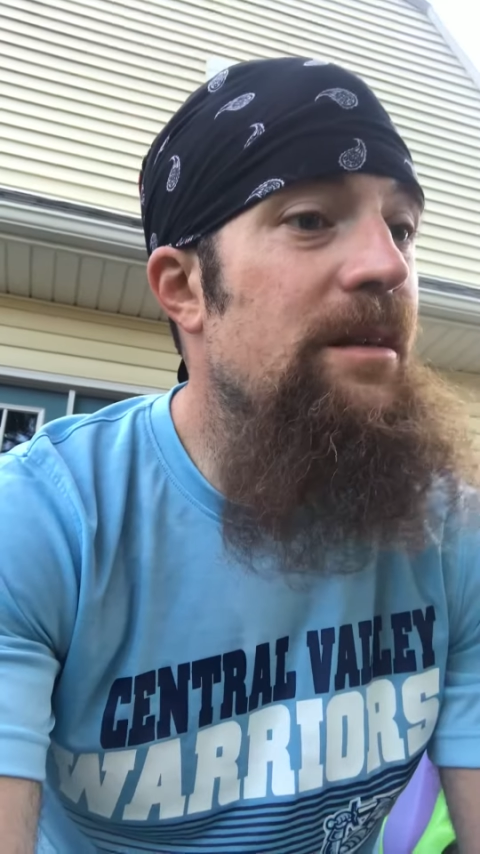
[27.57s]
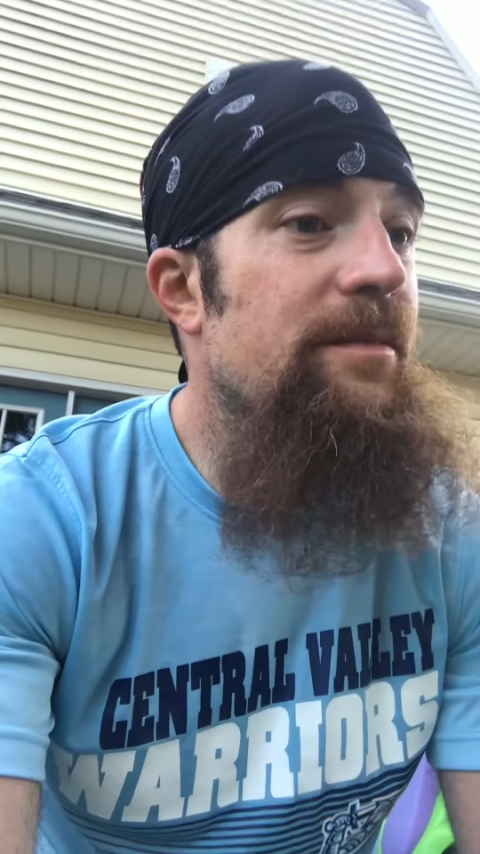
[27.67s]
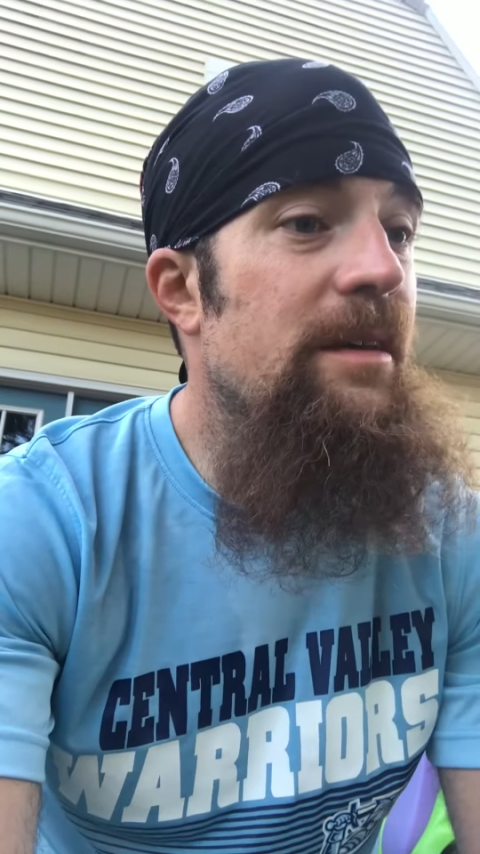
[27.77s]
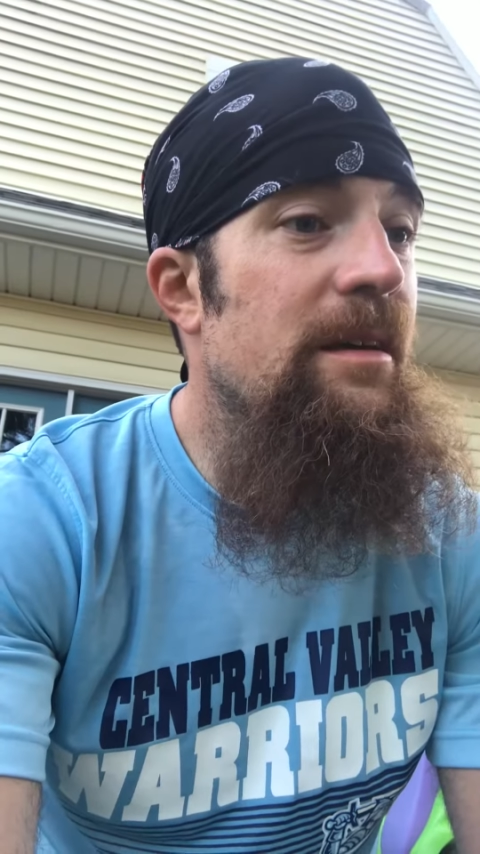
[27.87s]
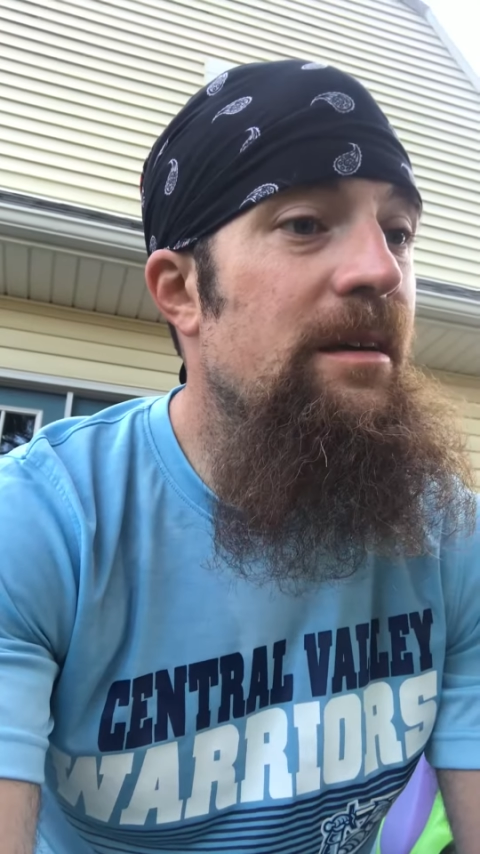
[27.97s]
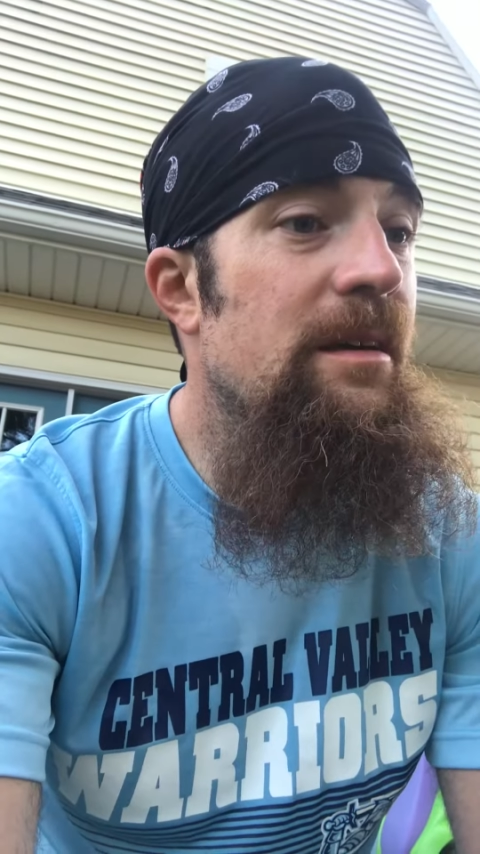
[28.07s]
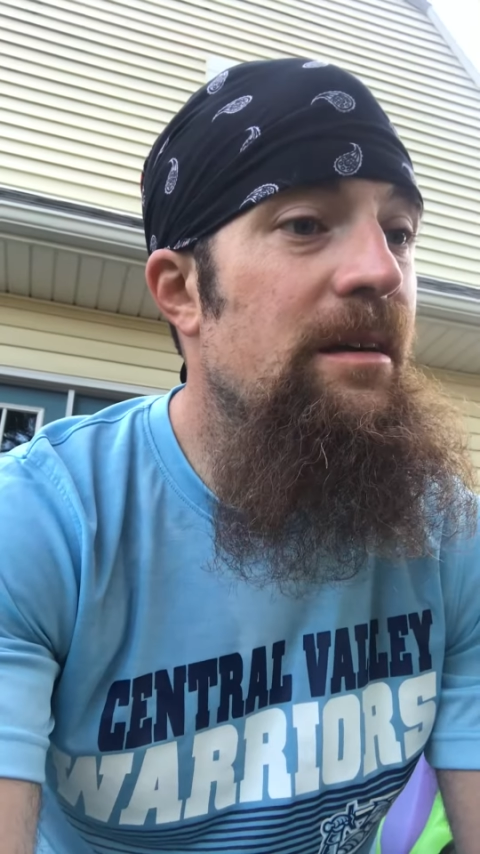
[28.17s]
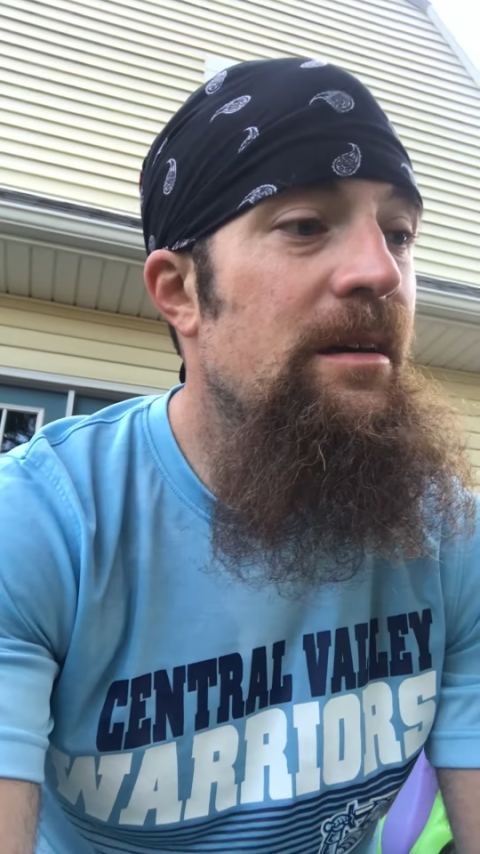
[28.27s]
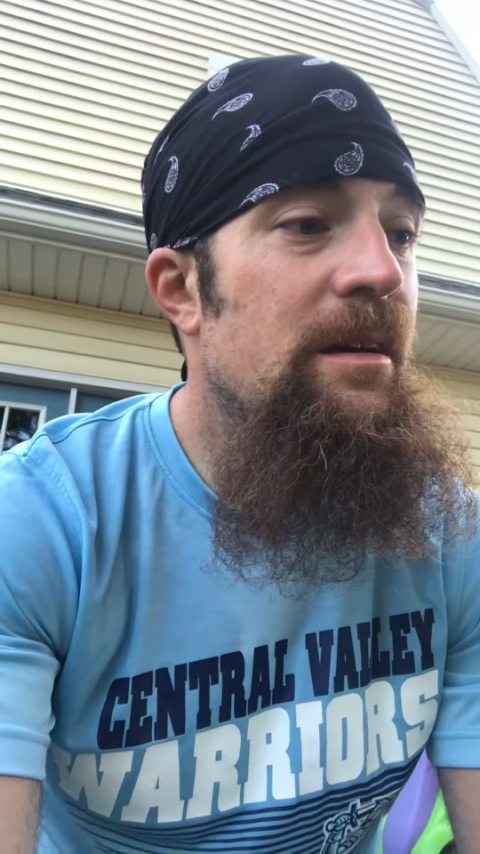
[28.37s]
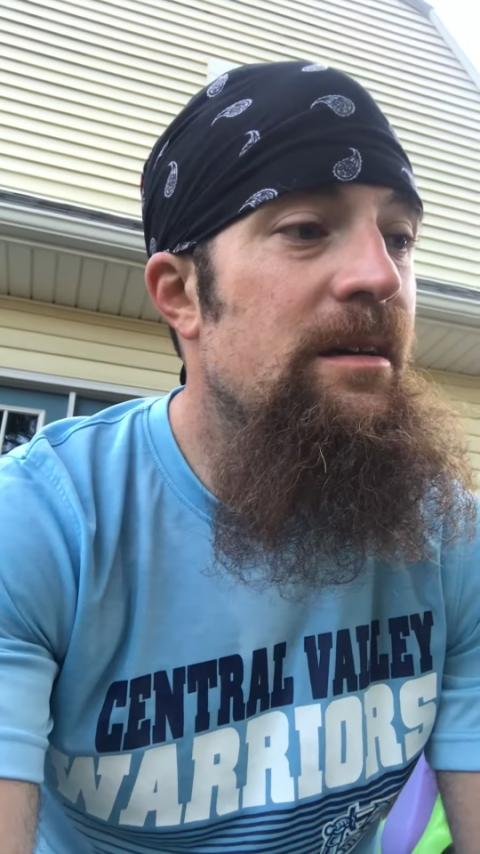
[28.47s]
lifting,
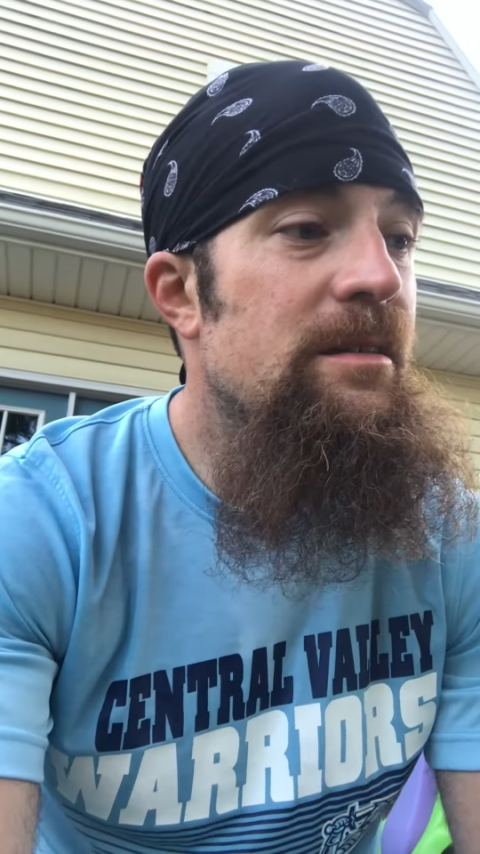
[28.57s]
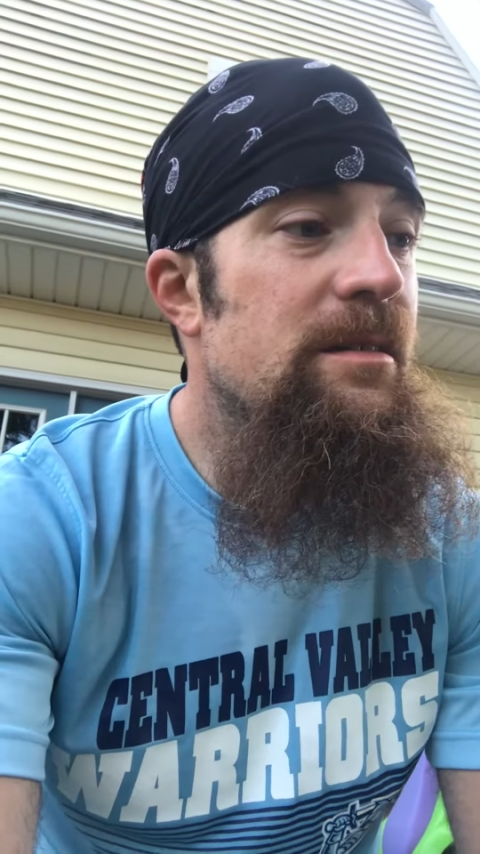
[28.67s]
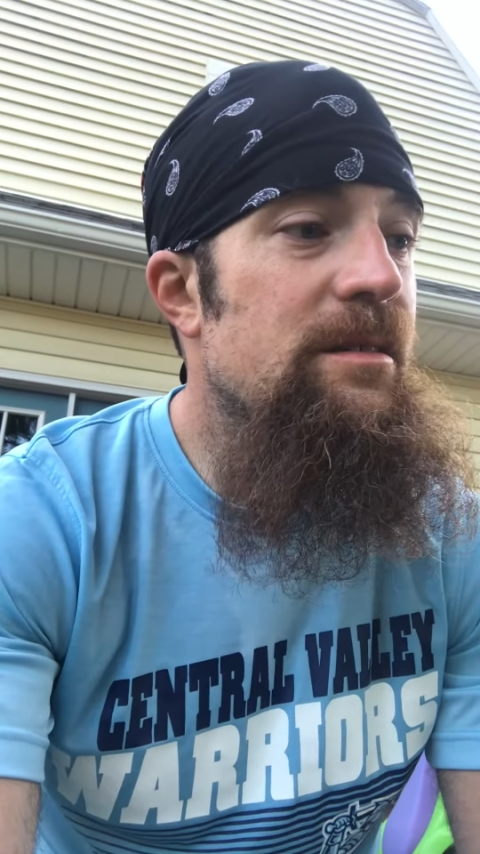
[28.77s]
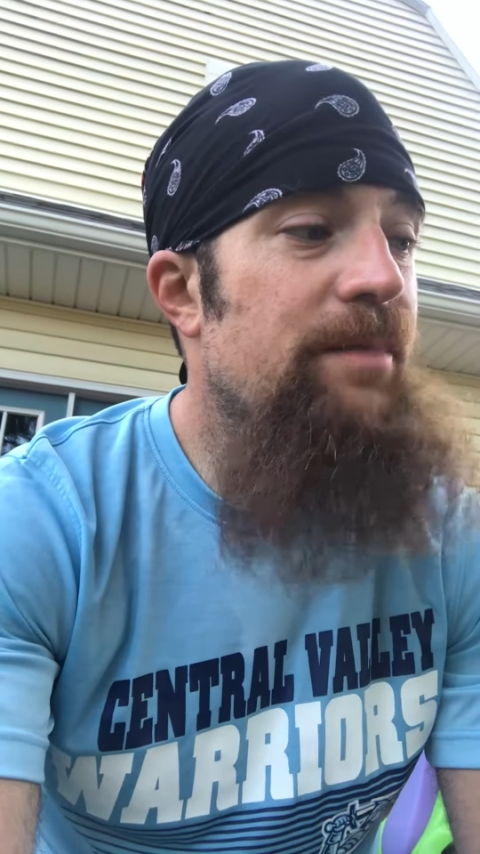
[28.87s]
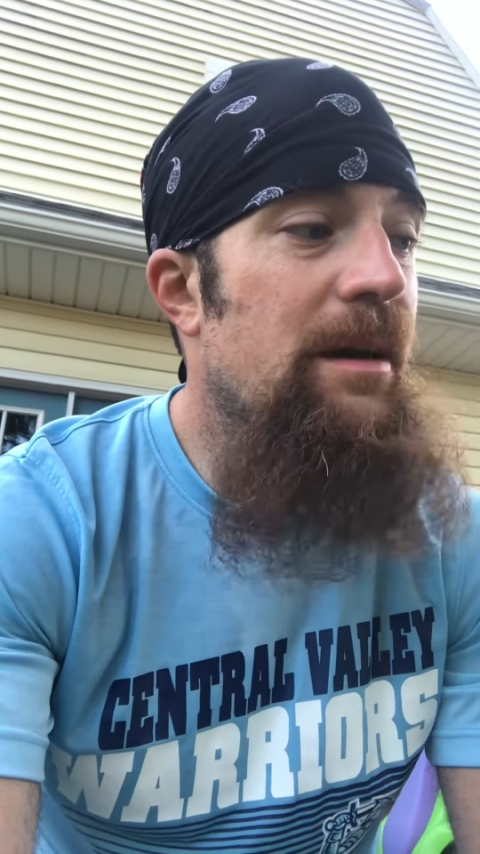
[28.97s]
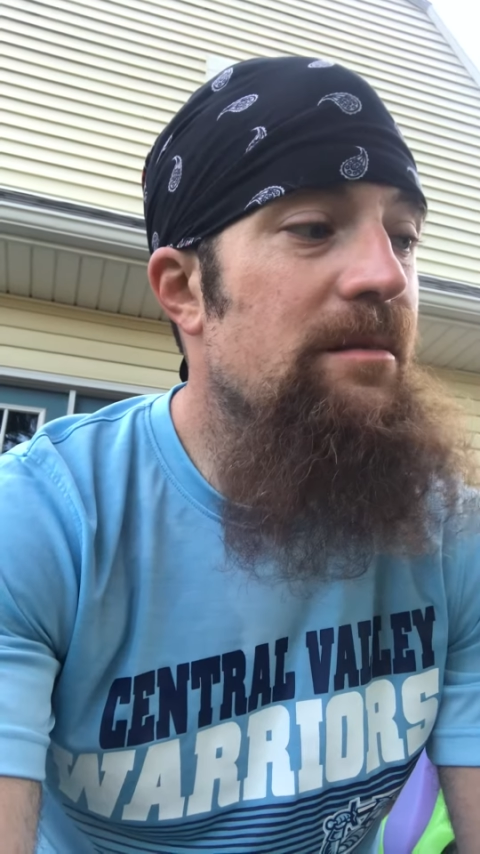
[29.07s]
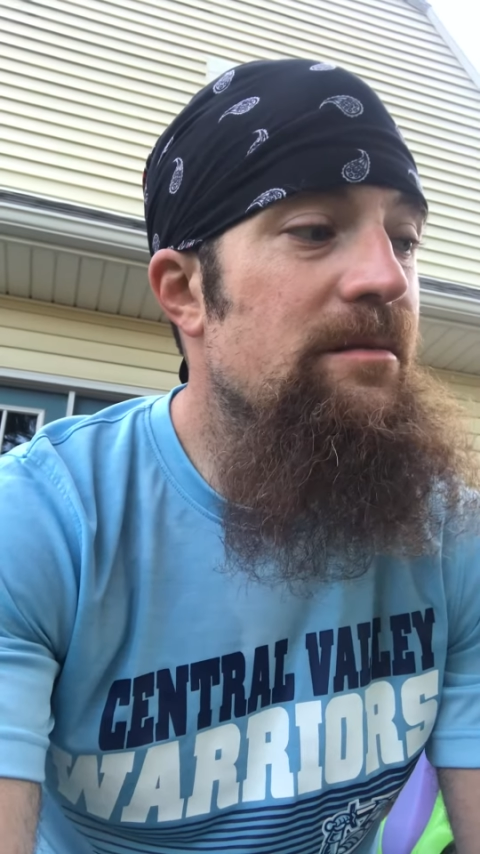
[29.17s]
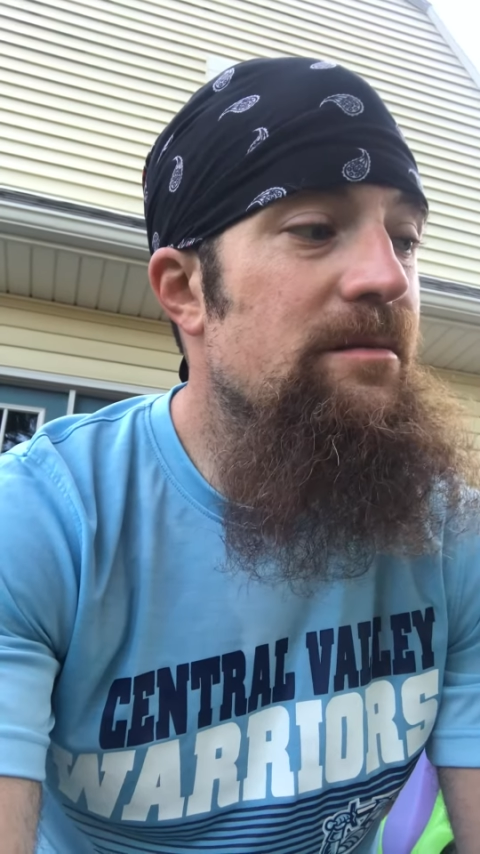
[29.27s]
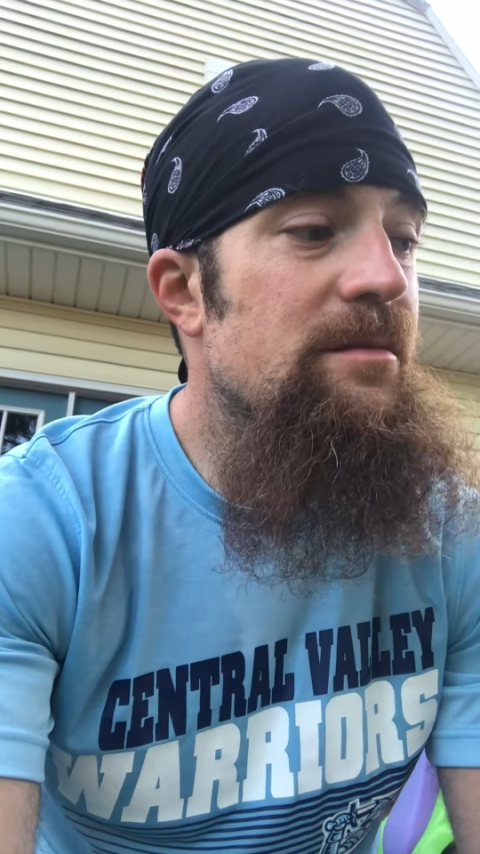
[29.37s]
just about